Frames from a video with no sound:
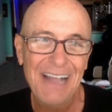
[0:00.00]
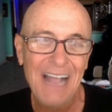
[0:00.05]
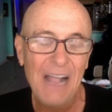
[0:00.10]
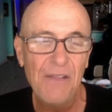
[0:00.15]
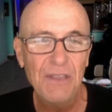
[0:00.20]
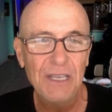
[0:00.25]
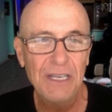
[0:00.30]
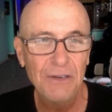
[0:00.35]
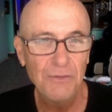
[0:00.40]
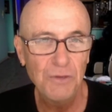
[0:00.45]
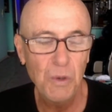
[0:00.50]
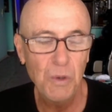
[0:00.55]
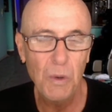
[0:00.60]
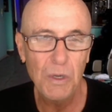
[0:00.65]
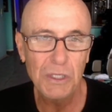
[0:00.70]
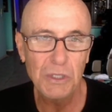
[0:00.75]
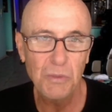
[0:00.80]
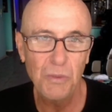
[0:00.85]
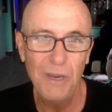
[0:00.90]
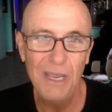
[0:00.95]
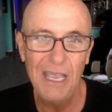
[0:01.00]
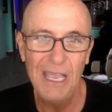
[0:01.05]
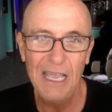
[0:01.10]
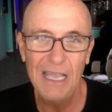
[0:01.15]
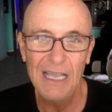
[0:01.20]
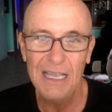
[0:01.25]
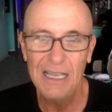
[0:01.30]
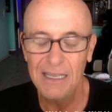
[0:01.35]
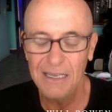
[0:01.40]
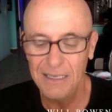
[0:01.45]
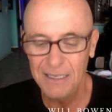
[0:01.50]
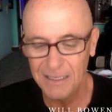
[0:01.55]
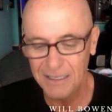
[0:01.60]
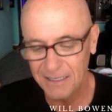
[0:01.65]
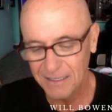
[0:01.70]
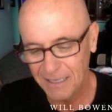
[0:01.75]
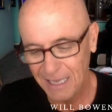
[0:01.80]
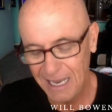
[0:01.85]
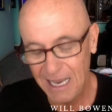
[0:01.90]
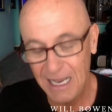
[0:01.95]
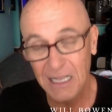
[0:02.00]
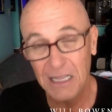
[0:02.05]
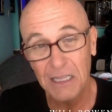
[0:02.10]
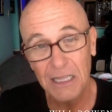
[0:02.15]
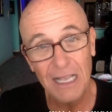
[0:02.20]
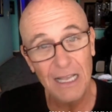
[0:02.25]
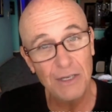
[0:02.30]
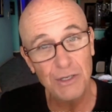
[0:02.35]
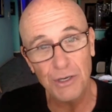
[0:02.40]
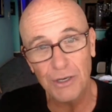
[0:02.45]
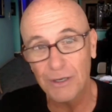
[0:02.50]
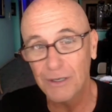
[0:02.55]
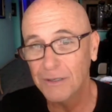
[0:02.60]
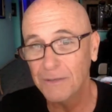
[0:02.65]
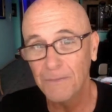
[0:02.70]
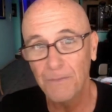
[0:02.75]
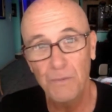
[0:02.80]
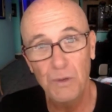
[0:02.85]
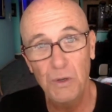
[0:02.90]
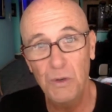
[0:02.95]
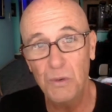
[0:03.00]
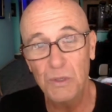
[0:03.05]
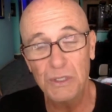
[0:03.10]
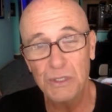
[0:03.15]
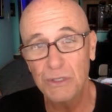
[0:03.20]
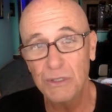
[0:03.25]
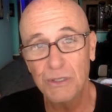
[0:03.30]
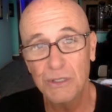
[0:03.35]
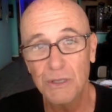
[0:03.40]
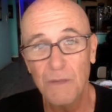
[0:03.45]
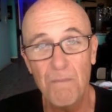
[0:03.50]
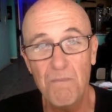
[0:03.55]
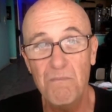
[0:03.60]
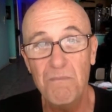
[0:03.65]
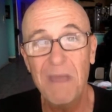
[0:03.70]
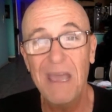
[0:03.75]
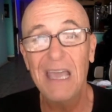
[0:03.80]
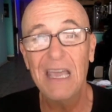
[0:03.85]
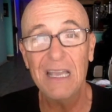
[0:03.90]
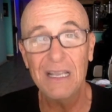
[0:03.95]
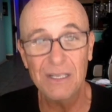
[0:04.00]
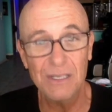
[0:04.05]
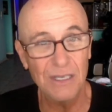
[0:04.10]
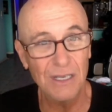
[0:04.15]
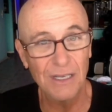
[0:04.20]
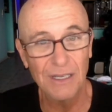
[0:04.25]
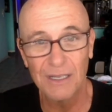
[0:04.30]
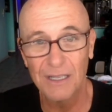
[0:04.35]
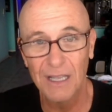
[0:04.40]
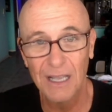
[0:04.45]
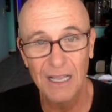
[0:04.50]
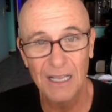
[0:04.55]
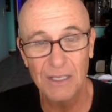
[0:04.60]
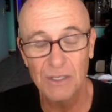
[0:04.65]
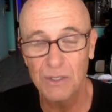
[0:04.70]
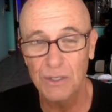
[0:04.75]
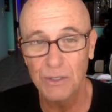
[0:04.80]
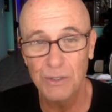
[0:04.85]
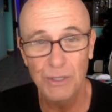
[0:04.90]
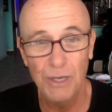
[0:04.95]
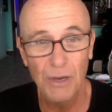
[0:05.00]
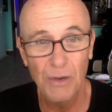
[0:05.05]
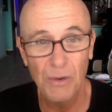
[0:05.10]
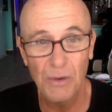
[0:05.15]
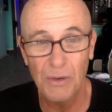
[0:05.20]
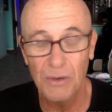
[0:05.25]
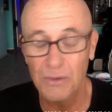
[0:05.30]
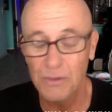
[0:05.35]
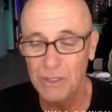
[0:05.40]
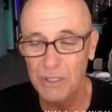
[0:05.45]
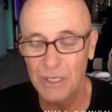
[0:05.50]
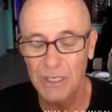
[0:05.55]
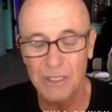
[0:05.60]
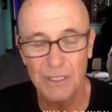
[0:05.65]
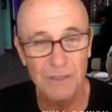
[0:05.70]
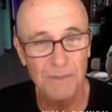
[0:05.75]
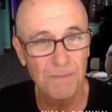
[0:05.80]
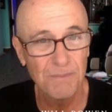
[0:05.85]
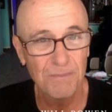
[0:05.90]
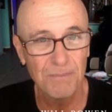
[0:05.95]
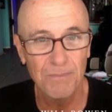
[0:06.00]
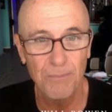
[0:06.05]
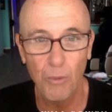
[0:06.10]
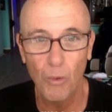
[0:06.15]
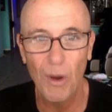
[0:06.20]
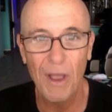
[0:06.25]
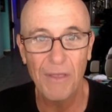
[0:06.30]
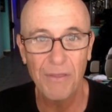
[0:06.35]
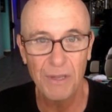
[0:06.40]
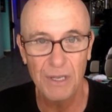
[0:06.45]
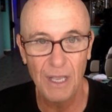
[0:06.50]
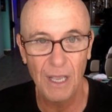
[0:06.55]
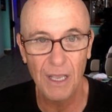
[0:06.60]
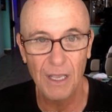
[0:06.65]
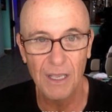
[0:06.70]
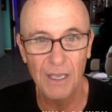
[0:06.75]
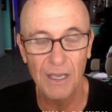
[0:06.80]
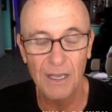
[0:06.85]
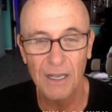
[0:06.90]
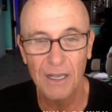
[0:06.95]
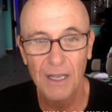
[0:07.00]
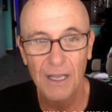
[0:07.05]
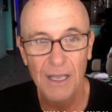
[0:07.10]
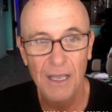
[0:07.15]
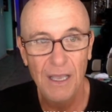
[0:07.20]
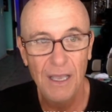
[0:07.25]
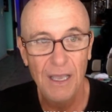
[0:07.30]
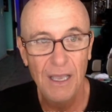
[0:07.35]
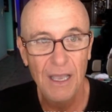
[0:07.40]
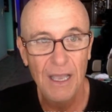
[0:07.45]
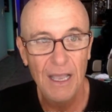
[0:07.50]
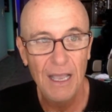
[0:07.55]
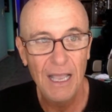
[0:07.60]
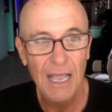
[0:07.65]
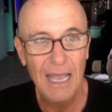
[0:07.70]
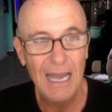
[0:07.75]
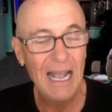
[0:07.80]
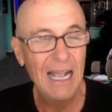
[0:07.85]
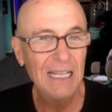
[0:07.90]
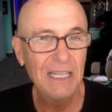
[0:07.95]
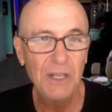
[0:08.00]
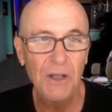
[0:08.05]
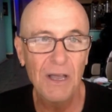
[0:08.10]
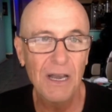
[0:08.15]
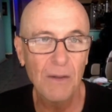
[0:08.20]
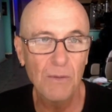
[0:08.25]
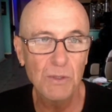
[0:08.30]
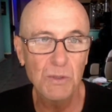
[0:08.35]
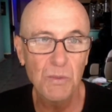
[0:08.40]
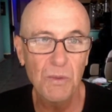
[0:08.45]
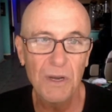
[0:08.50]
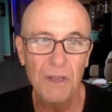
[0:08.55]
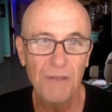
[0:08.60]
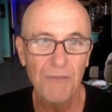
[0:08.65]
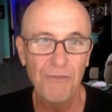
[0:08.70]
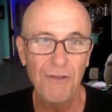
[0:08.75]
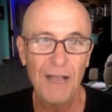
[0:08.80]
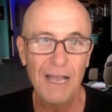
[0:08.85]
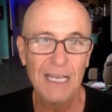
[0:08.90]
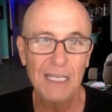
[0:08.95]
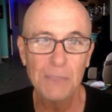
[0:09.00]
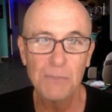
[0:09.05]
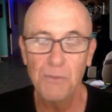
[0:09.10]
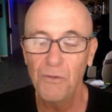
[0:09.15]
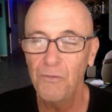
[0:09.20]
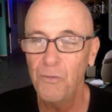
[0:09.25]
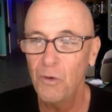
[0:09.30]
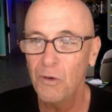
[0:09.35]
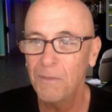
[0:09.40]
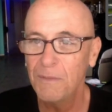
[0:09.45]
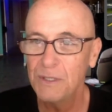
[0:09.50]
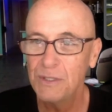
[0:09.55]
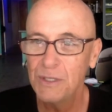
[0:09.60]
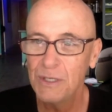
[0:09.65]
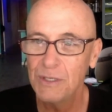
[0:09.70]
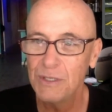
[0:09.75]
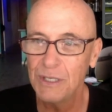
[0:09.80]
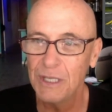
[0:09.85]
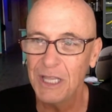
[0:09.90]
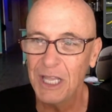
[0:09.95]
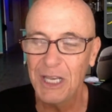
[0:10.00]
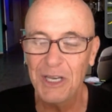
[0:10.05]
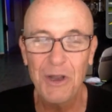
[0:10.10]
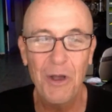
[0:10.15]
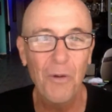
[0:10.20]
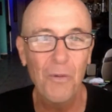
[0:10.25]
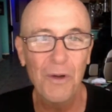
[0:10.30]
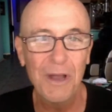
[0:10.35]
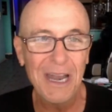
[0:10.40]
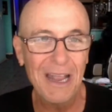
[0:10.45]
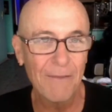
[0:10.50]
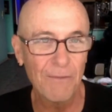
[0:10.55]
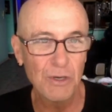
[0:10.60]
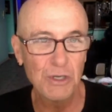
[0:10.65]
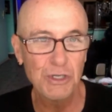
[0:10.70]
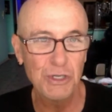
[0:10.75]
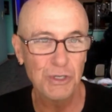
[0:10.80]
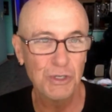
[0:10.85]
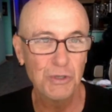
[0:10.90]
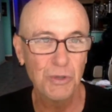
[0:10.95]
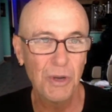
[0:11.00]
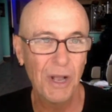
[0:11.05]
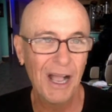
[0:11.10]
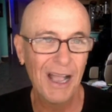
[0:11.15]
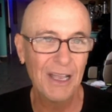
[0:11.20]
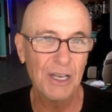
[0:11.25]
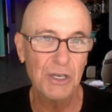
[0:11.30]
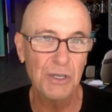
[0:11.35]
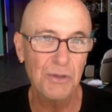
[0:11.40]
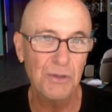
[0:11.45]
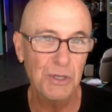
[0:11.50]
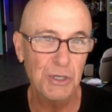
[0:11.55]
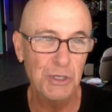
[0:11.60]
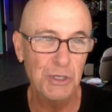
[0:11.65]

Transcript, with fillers: And then, of course, we had Heath Ledger, who was just amazing as the Joker, just breathtaking. And I thought it was one of the finest performances and that no one ever should try and do the